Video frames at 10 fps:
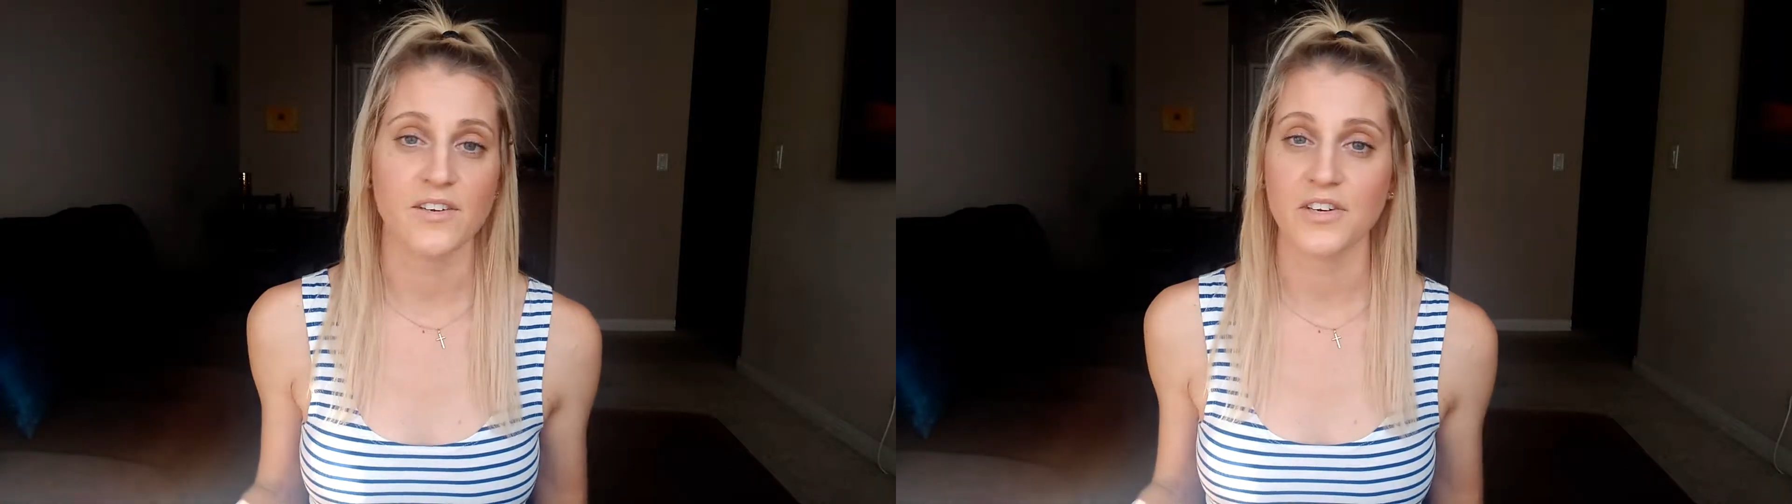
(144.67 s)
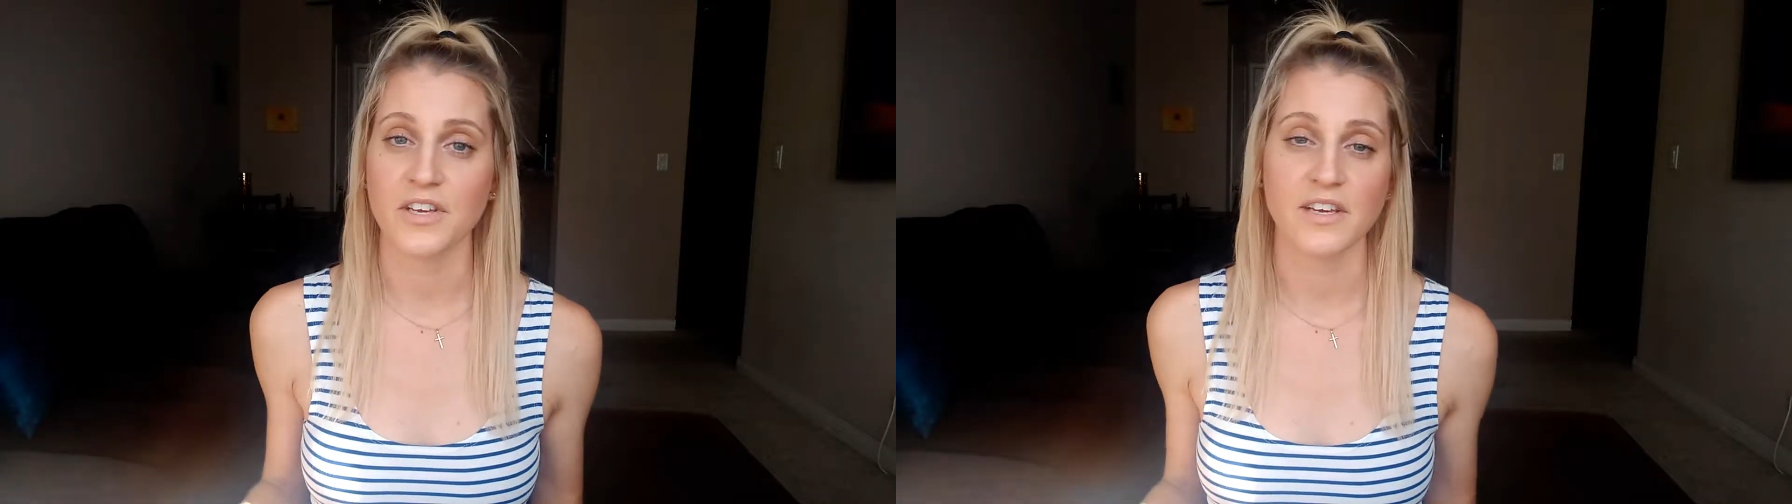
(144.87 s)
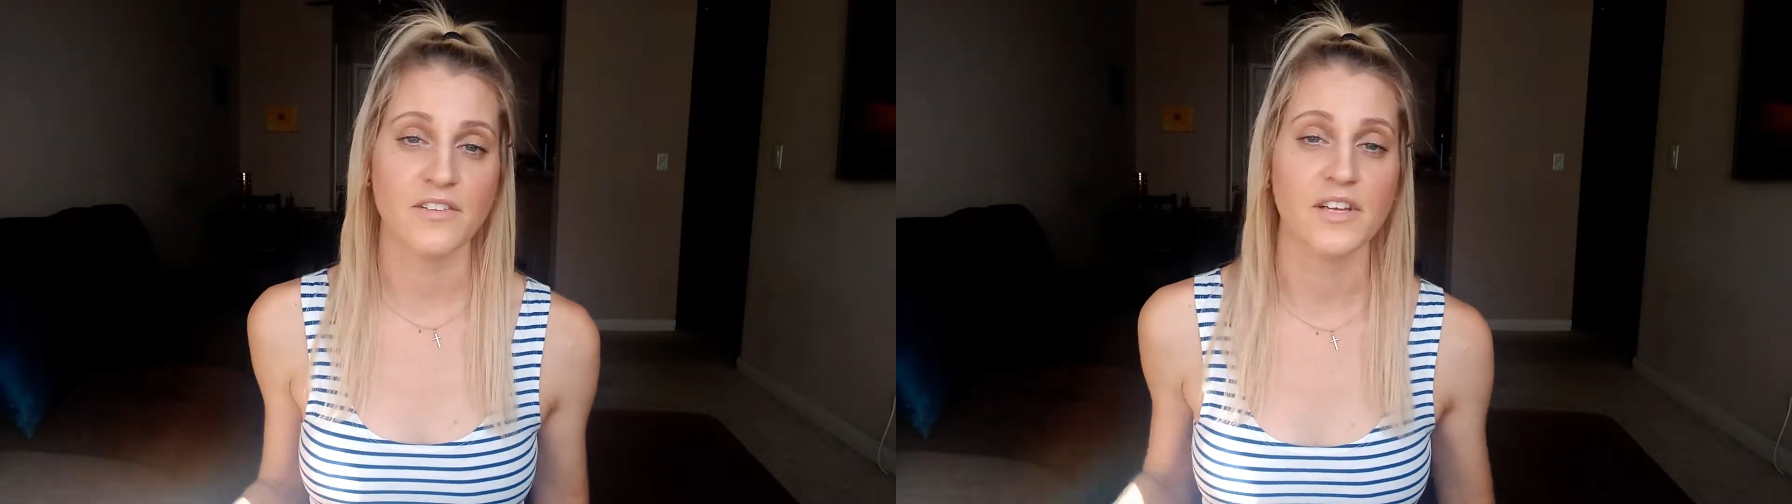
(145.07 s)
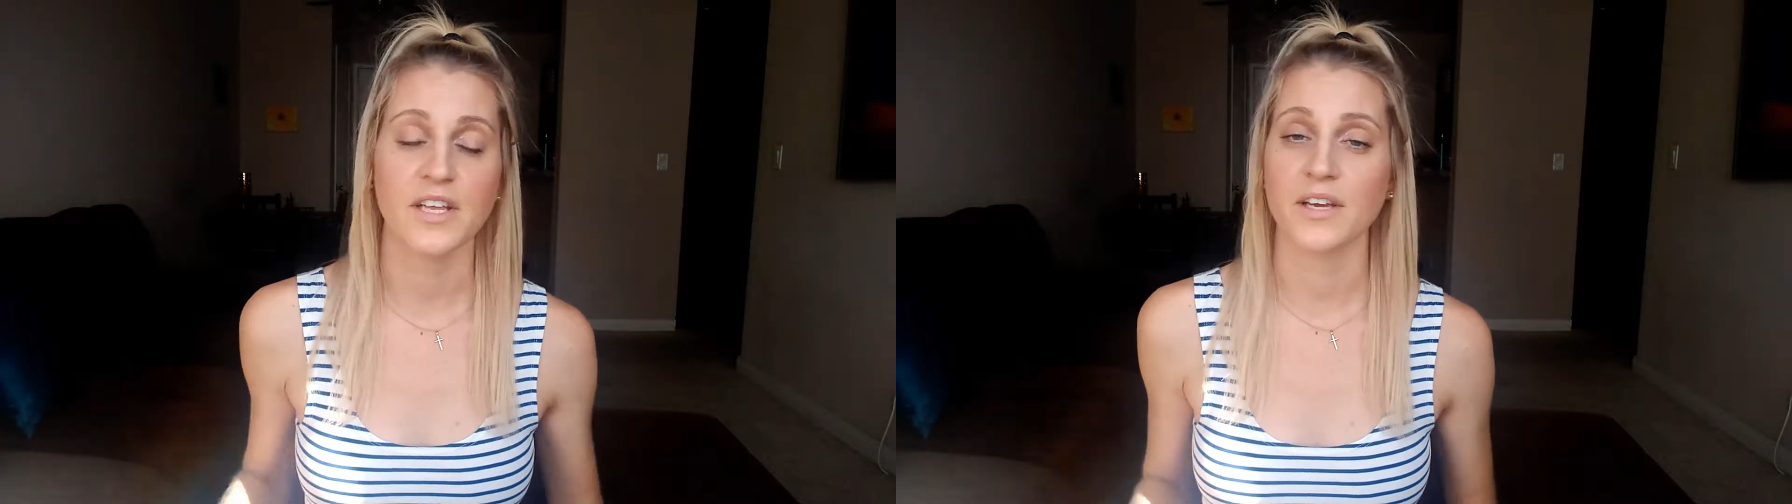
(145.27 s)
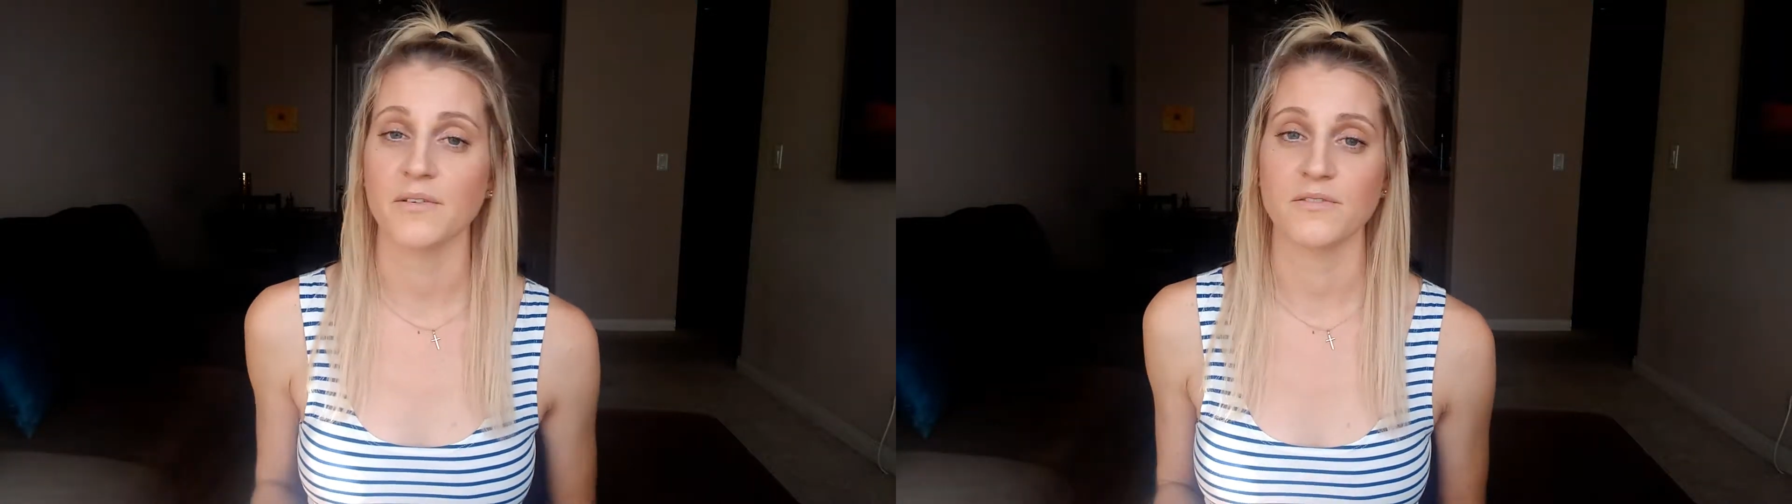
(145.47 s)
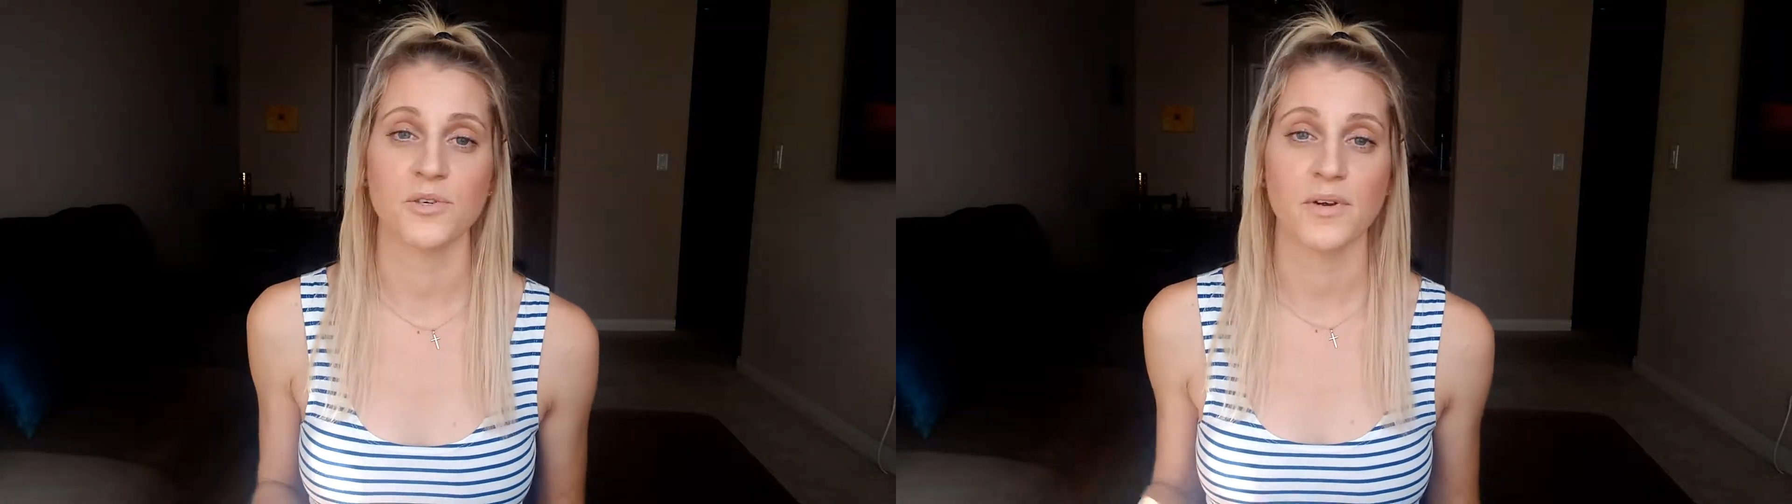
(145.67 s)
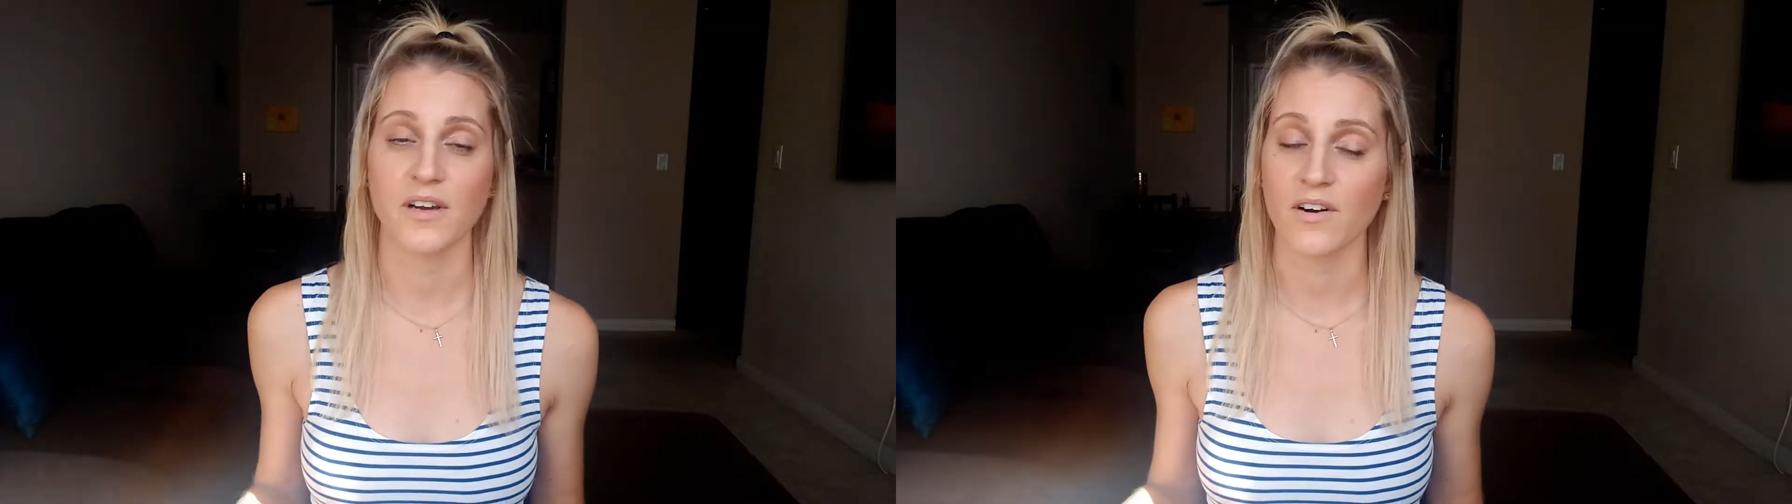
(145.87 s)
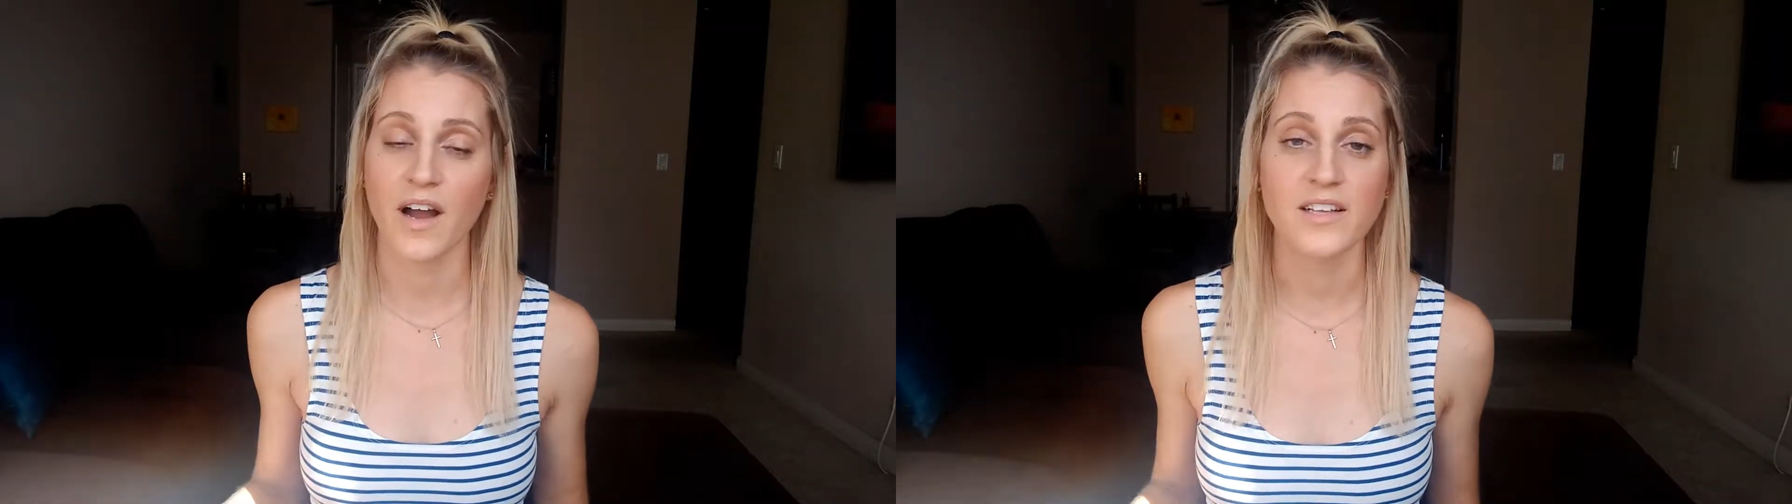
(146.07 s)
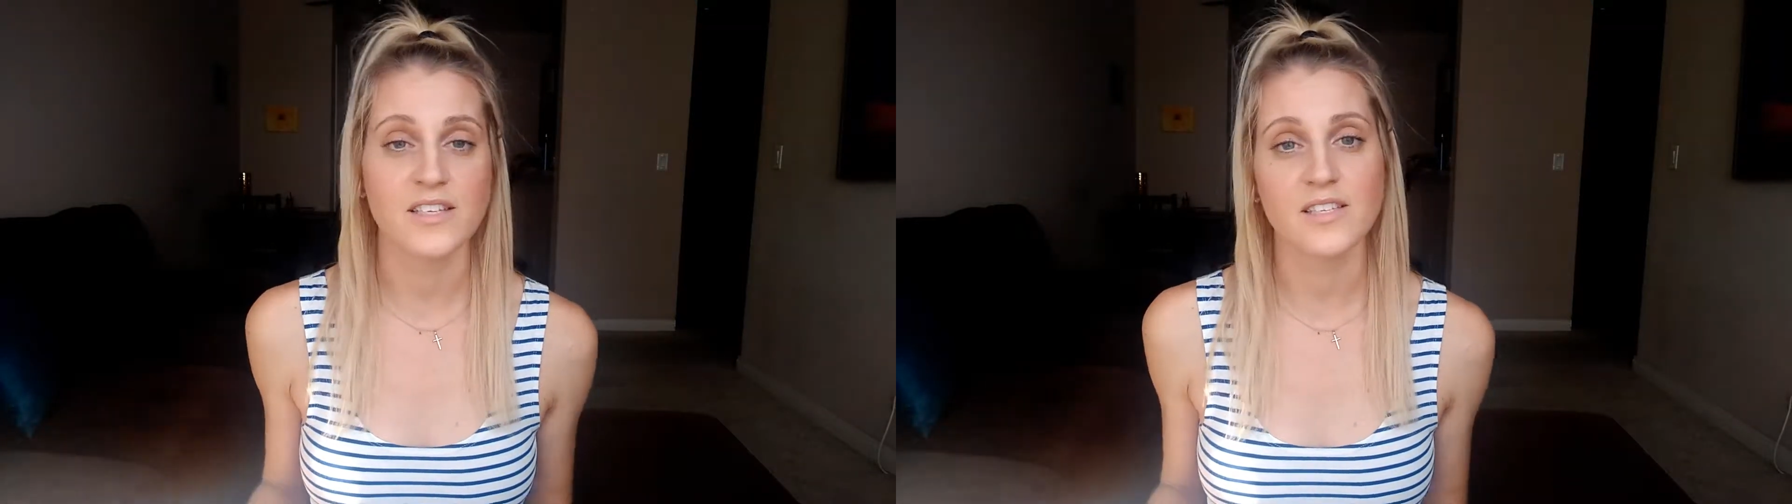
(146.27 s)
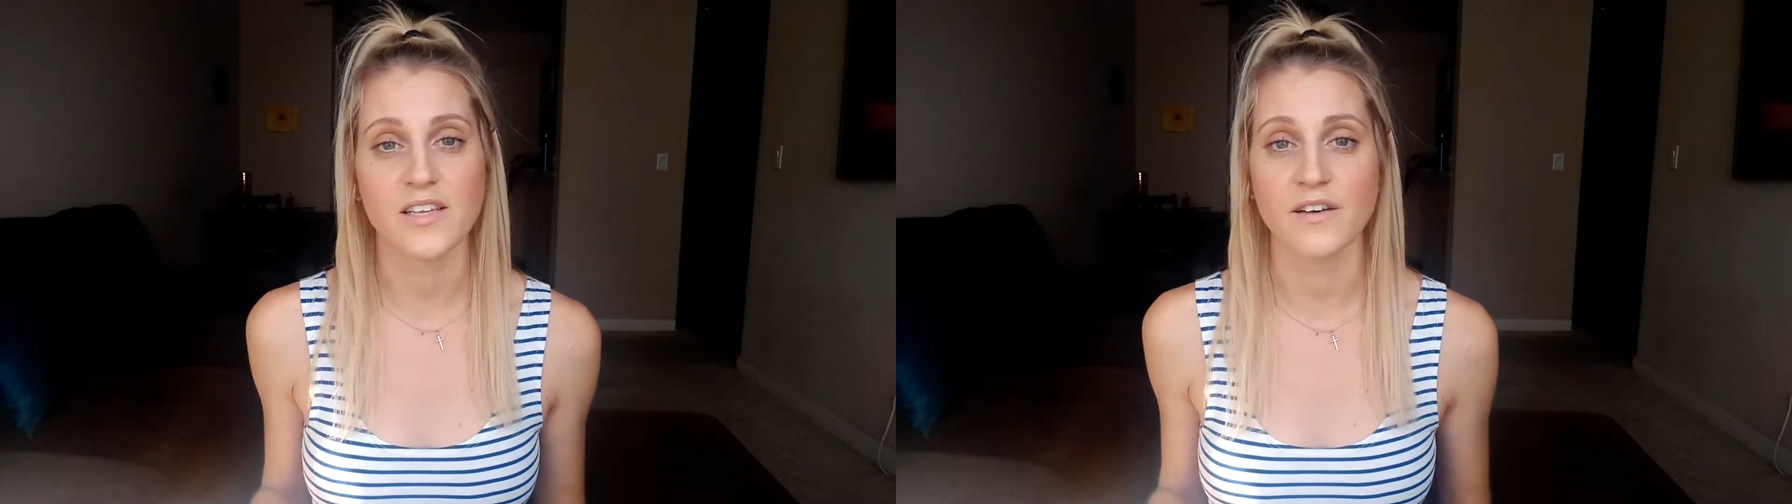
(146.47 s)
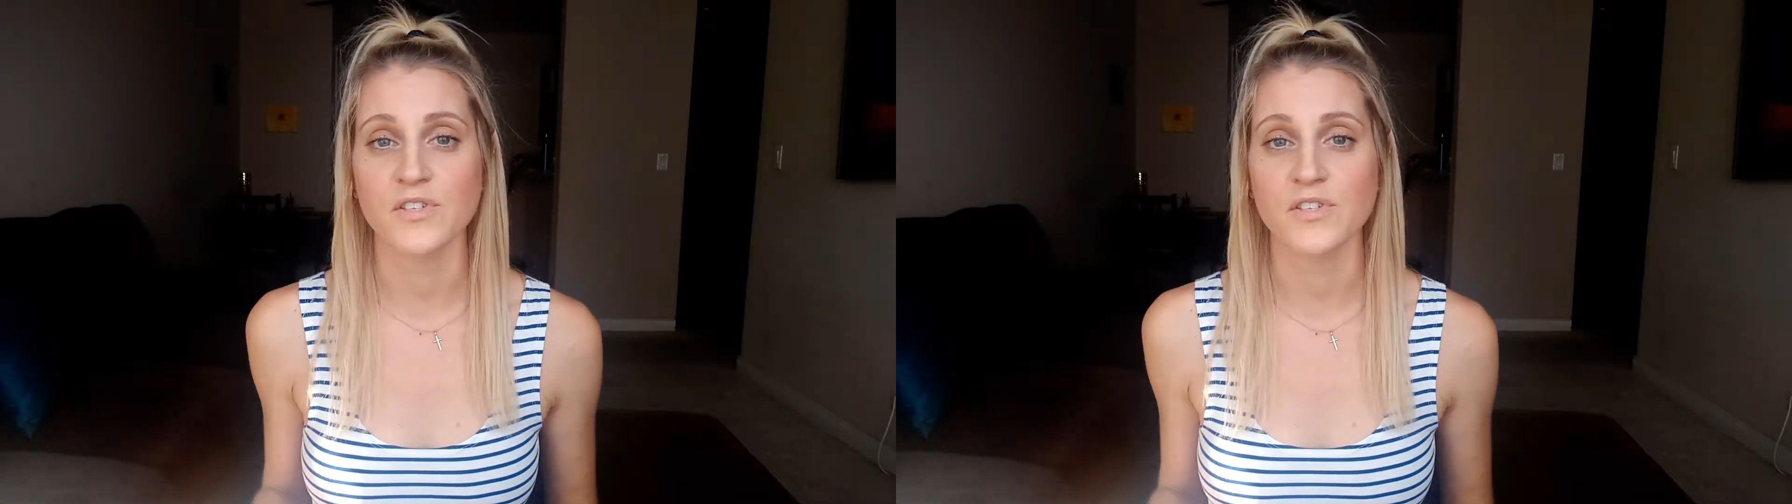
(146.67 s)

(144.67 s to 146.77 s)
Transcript: cooking, cleaning, doing all kinds of stuff.